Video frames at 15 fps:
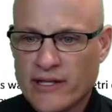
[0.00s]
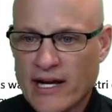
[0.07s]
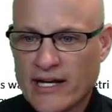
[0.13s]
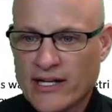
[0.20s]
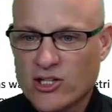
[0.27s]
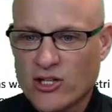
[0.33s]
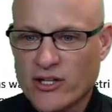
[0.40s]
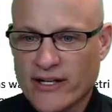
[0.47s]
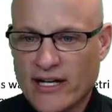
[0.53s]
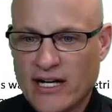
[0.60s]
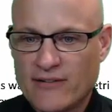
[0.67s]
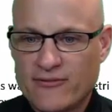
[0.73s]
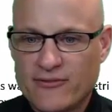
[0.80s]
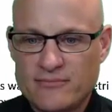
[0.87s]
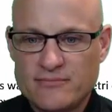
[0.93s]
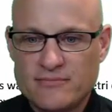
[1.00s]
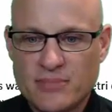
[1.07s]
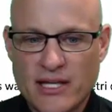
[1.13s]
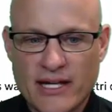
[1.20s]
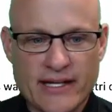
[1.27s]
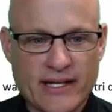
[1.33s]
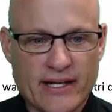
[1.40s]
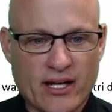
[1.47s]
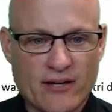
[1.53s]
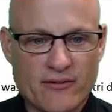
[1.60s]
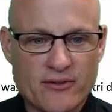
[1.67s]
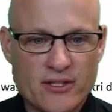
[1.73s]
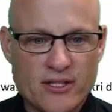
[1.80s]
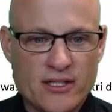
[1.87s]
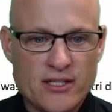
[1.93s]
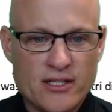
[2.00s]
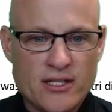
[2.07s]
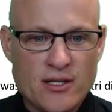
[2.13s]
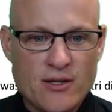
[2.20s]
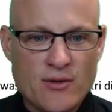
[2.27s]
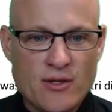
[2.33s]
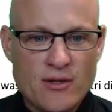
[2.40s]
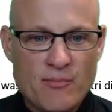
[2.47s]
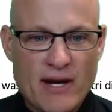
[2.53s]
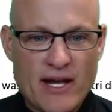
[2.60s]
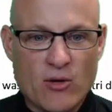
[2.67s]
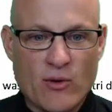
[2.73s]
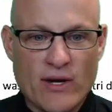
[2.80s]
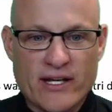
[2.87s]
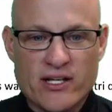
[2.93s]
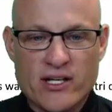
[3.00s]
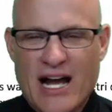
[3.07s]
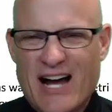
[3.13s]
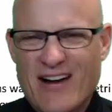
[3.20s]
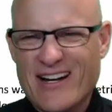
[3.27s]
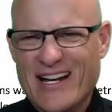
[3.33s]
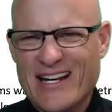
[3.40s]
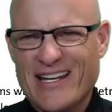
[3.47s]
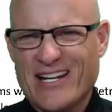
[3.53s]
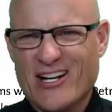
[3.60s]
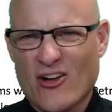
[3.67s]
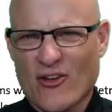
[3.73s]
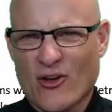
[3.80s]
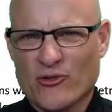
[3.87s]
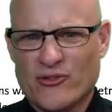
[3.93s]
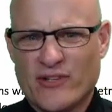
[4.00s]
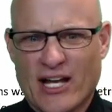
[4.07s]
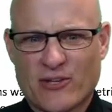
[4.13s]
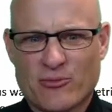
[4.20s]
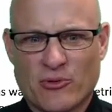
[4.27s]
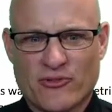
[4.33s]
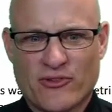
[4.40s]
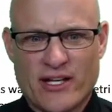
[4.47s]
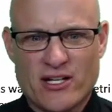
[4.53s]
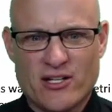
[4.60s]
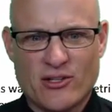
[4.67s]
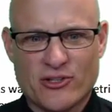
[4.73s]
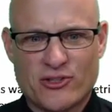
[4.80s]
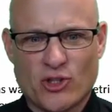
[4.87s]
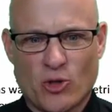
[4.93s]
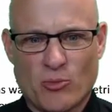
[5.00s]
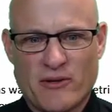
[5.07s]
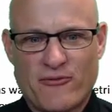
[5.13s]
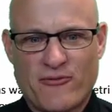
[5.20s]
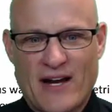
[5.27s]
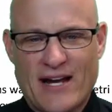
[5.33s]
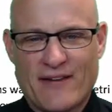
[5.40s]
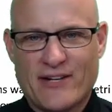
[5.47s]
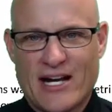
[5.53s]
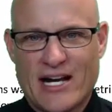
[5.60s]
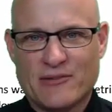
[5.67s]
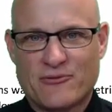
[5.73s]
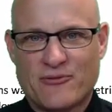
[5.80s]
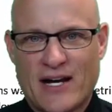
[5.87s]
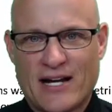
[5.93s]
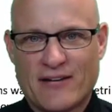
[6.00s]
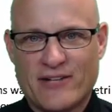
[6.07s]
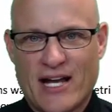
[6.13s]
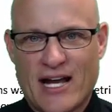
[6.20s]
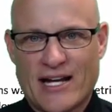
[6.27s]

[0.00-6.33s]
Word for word: nine. Good enough. Plenty enough. By the way, how did I get all those decimals? They'd always show me five nine five